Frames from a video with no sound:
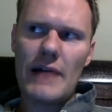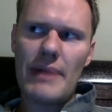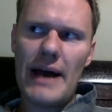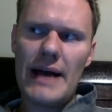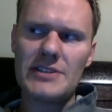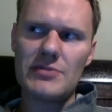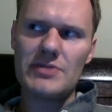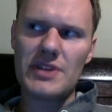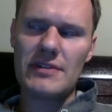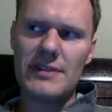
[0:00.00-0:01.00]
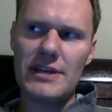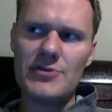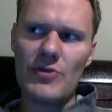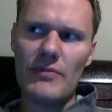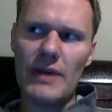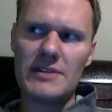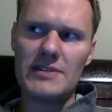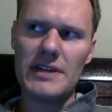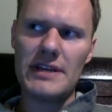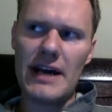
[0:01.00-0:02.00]
there was a cathedral in my
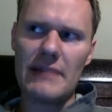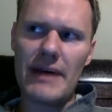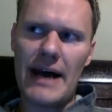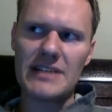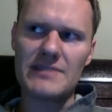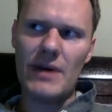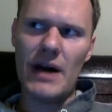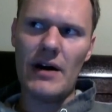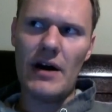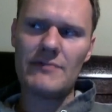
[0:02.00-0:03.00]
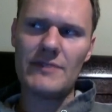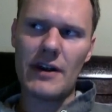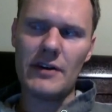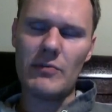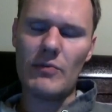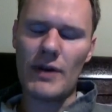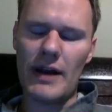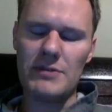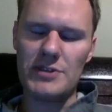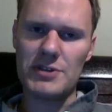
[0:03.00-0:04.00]
city I passed by often when
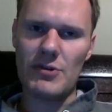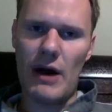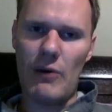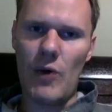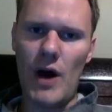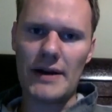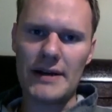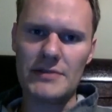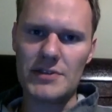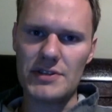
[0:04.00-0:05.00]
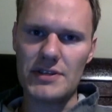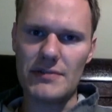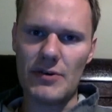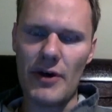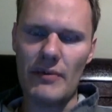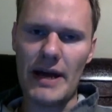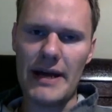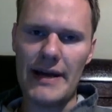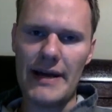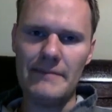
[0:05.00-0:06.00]
I would just go out walking just to clear my
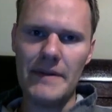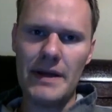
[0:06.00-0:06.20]
head.